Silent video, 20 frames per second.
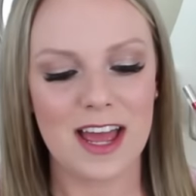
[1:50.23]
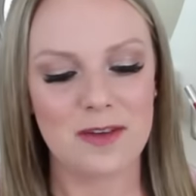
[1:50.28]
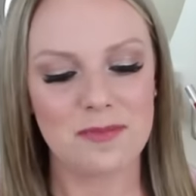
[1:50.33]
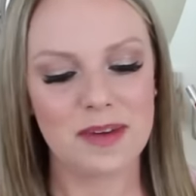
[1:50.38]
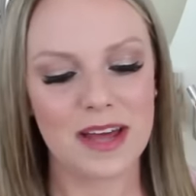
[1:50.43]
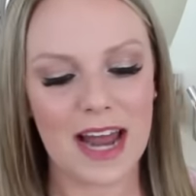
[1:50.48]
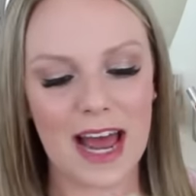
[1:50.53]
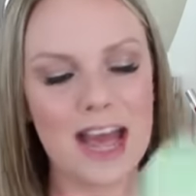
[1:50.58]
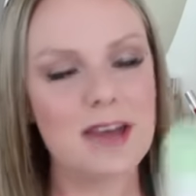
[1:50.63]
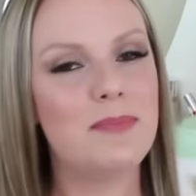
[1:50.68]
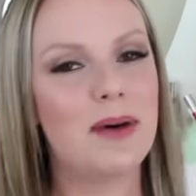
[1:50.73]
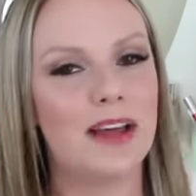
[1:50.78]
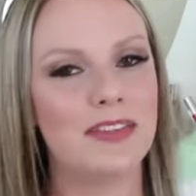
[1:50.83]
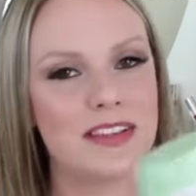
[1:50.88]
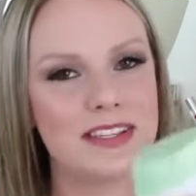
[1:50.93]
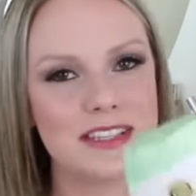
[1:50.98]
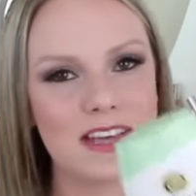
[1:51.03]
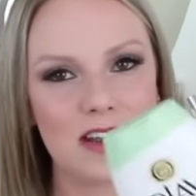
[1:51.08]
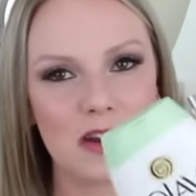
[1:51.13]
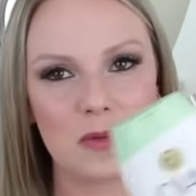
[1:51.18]
But I
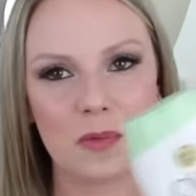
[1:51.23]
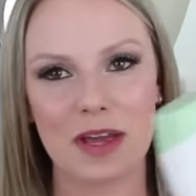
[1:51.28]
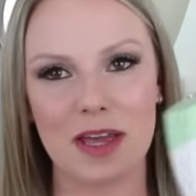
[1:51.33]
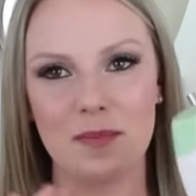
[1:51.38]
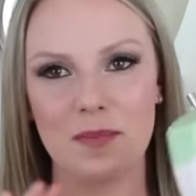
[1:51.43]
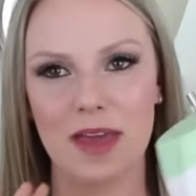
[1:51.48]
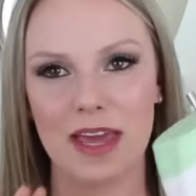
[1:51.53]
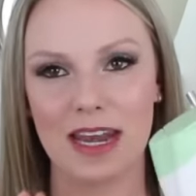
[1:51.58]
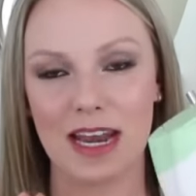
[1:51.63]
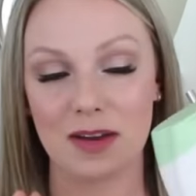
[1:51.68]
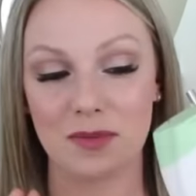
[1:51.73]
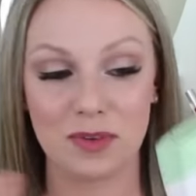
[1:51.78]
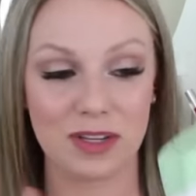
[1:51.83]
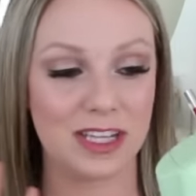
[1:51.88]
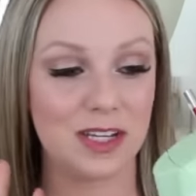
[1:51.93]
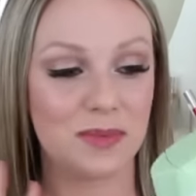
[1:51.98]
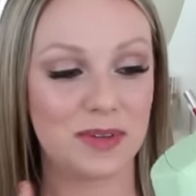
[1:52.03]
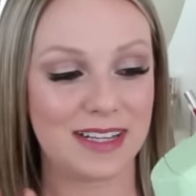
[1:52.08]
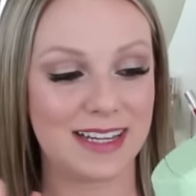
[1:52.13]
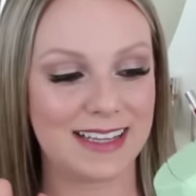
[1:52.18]
bought this on a whim and I
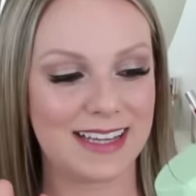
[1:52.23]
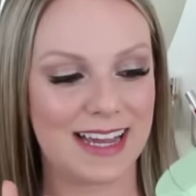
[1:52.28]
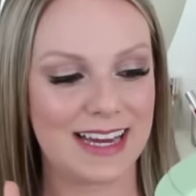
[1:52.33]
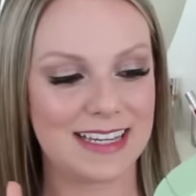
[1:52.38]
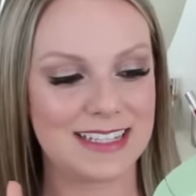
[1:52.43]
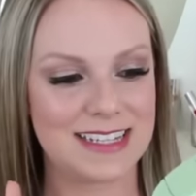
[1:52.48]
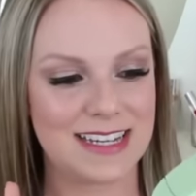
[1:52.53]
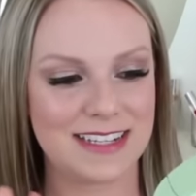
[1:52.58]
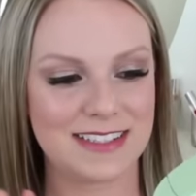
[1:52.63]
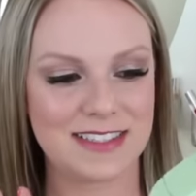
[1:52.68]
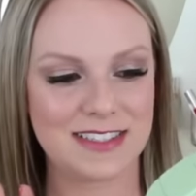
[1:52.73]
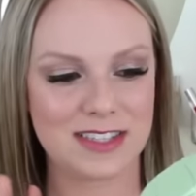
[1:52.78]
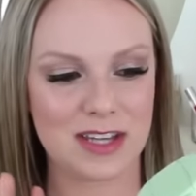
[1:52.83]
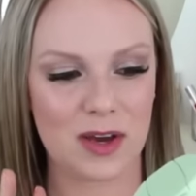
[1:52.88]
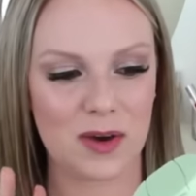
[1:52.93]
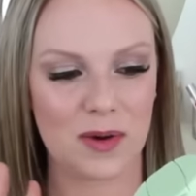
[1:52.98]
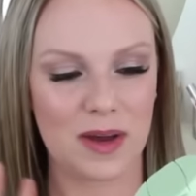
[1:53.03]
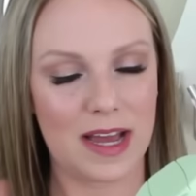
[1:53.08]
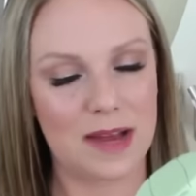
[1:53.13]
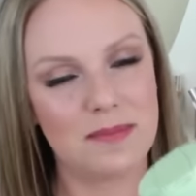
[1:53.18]
really liked it.
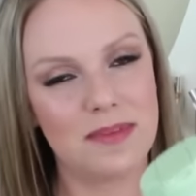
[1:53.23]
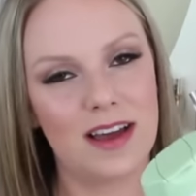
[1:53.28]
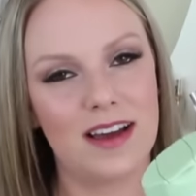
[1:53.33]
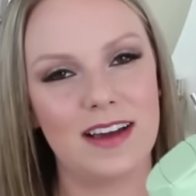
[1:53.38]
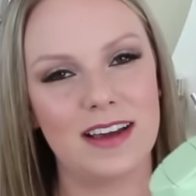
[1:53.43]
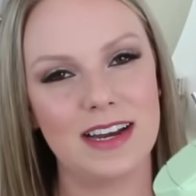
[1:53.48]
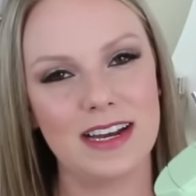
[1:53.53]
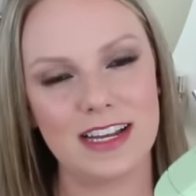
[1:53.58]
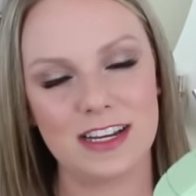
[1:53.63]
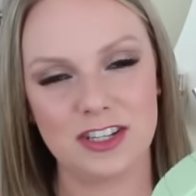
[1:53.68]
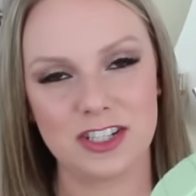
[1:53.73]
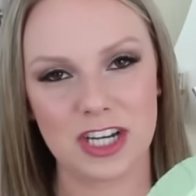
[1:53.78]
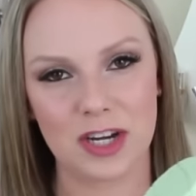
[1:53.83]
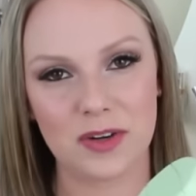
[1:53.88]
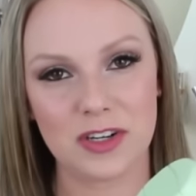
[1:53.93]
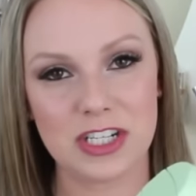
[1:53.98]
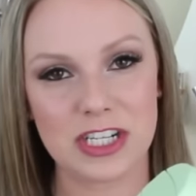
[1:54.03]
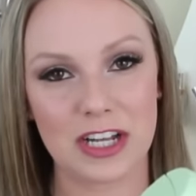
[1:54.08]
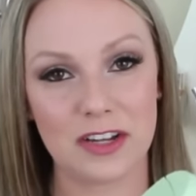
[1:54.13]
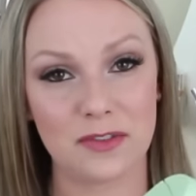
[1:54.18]
So I'm not going to need
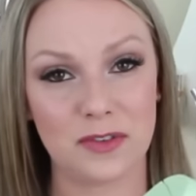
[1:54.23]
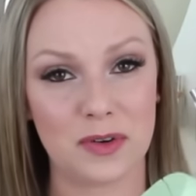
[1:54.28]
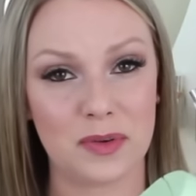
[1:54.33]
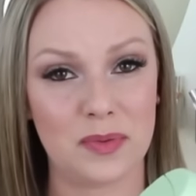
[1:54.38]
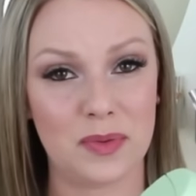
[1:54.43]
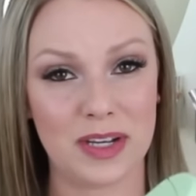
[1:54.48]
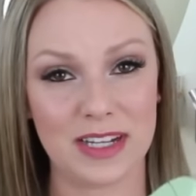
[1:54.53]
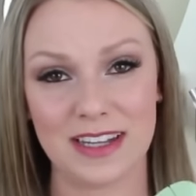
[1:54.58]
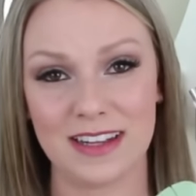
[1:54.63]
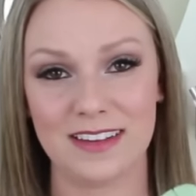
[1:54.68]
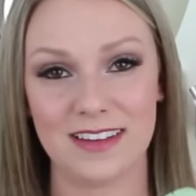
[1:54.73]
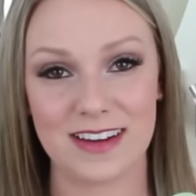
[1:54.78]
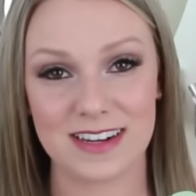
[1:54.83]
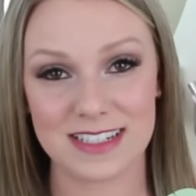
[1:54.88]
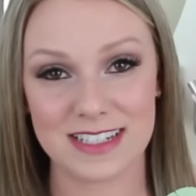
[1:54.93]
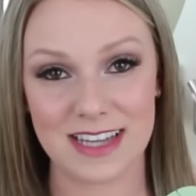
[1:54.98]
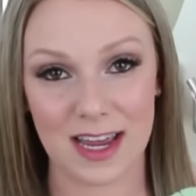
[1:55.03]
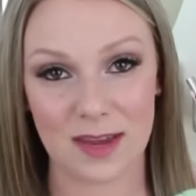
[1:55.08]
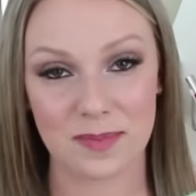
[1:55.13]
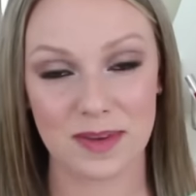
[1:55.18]
shower gel for a really
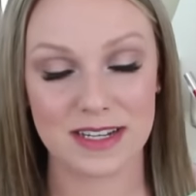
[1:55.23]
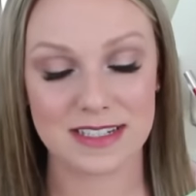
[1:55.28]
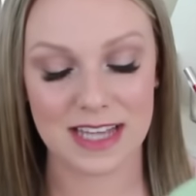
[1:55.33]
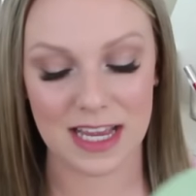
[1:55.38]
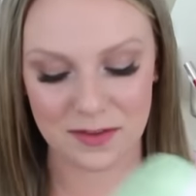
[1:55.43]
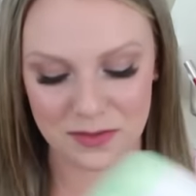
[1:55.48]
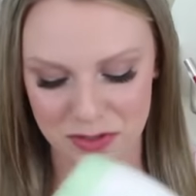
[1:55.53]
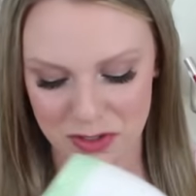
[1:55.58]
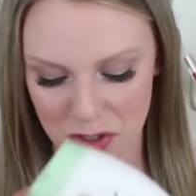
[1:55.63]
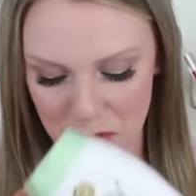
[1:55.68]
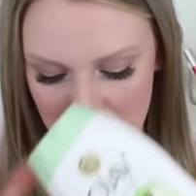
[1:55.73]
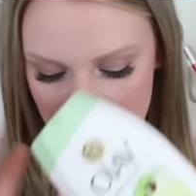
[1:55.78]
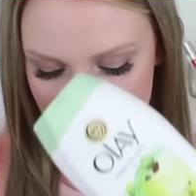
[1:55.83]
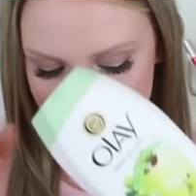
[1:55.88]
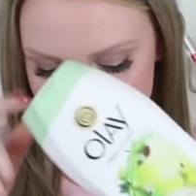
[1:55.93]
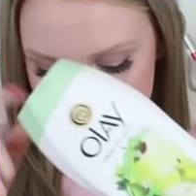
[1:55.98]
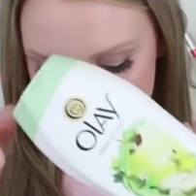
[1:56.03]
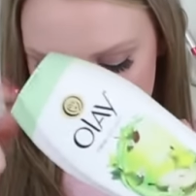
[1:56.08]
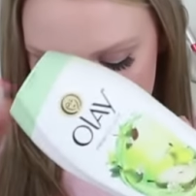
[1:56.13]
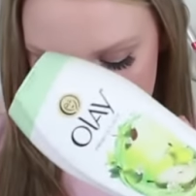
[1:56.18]
long time because I have so
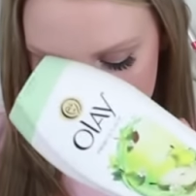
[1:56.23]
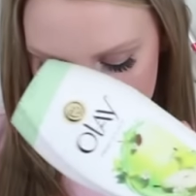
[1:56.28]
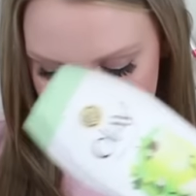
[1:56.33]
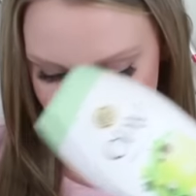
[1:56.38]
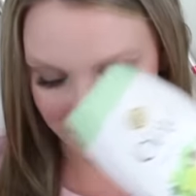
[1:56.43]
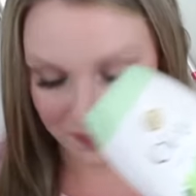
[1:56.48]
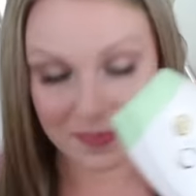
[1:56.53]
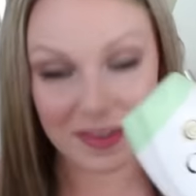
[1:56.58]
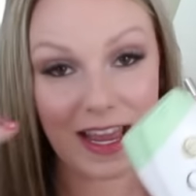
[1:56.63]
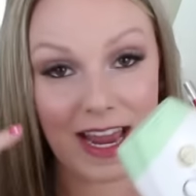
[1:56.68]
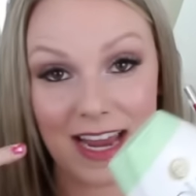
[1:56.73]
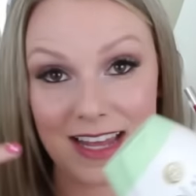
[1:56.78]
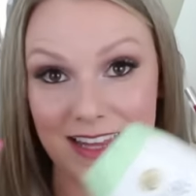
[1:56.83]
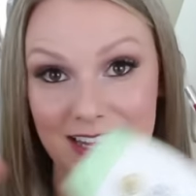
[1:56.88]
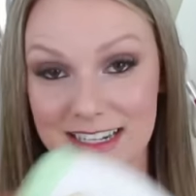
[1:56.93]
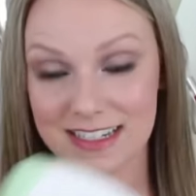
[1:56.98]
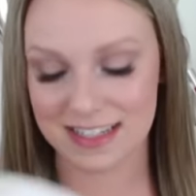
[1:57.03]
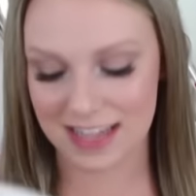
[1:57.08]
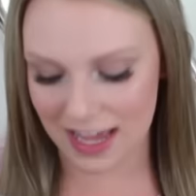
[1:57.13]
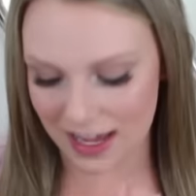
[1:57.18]
much, but I
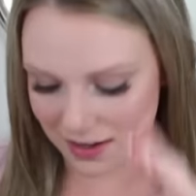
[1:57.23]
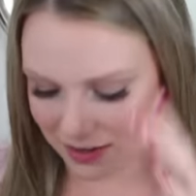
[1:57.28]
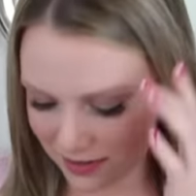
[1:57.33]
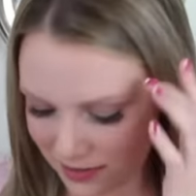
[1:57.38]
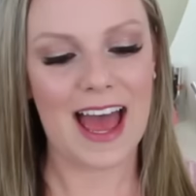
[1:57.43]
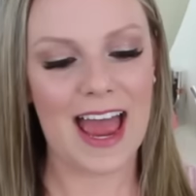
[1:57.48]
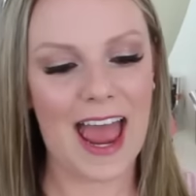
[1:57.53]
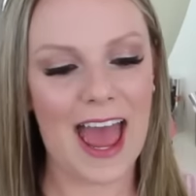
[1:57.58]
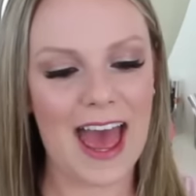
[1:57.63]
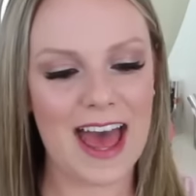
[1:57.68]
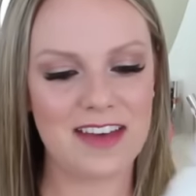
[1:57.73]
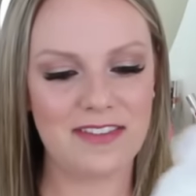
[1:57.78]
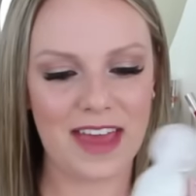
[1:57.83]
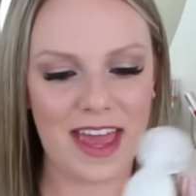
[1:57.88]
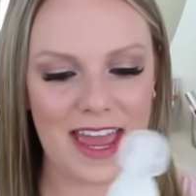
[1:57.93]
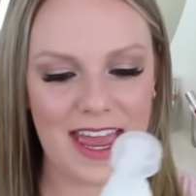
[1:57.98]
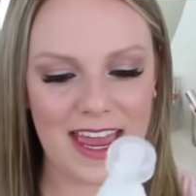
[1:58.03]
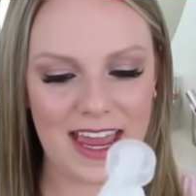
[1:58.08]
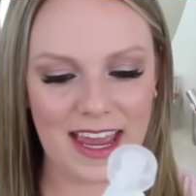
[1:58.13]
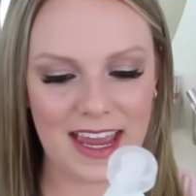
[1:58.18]
liked that. I have
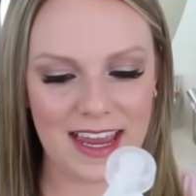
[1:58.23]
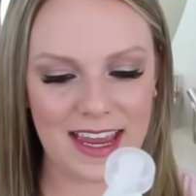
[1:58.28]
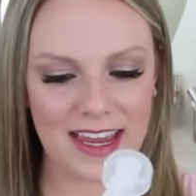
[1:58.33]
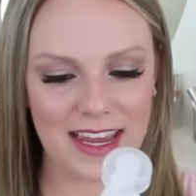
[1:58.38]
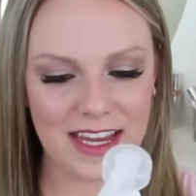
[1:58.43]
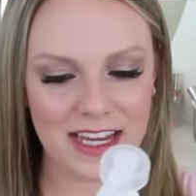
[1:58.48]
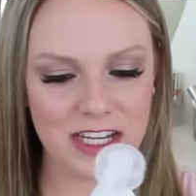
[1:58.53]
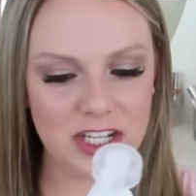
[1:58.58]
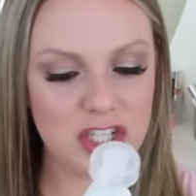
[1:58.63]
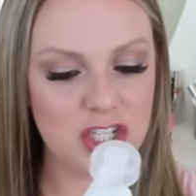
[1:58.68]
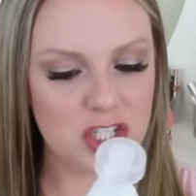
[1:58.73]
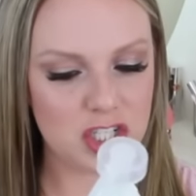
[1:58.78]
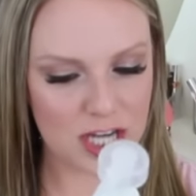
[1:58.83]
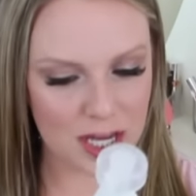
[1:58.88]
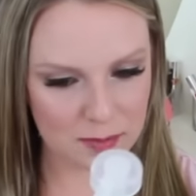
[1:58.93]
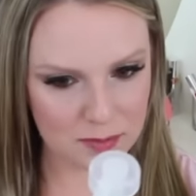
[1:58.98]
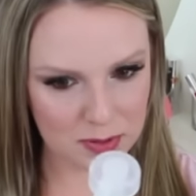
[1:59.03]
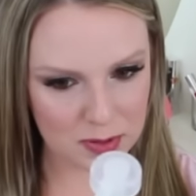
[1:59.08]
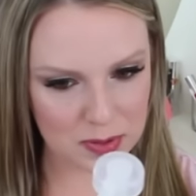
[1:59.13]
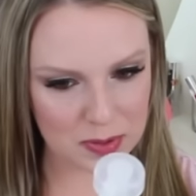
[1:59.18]
a
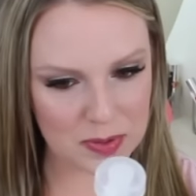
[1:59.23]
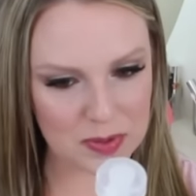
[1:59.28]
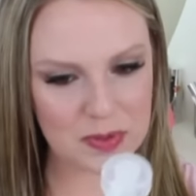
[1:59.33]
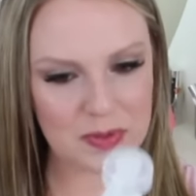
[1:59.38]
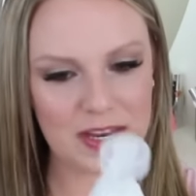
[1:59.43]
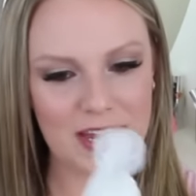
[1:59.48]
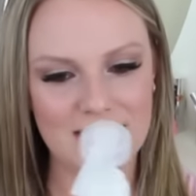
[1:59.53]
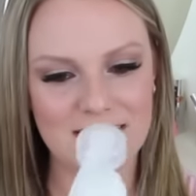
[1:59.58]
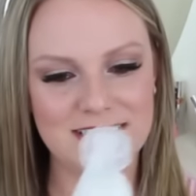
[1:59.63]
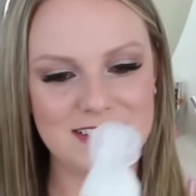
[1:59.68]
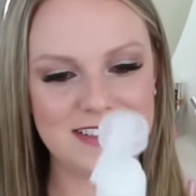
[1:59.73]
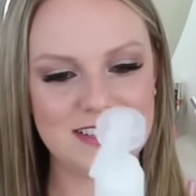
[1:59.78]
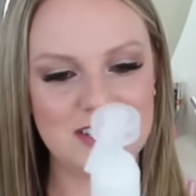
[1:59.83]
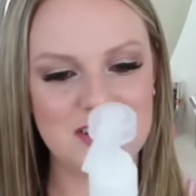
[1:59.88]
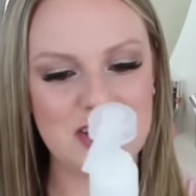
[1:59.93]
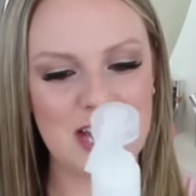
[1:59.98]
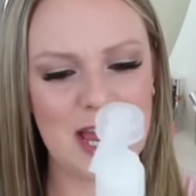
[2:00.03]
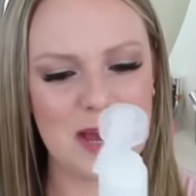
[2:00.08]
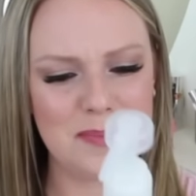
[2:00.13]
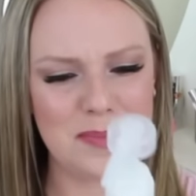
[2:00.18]
shampoo. Yeah, this is a
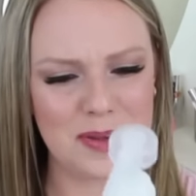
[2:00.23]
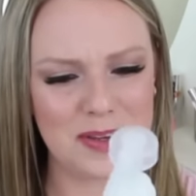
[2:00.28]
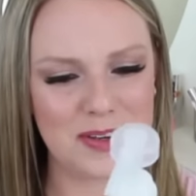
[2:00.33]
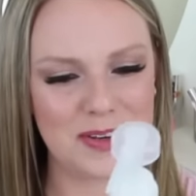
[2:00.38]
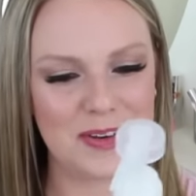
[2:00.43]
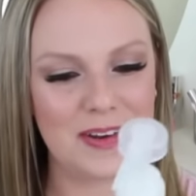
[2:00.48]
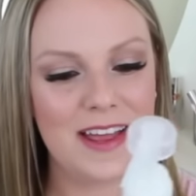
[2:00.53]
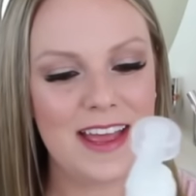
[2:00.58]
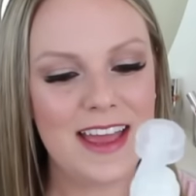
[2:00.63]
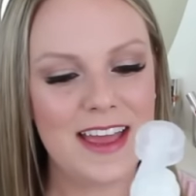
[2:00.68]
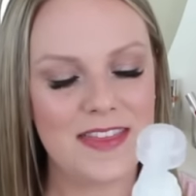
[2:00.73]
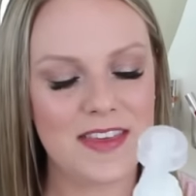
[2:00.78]
shampoo.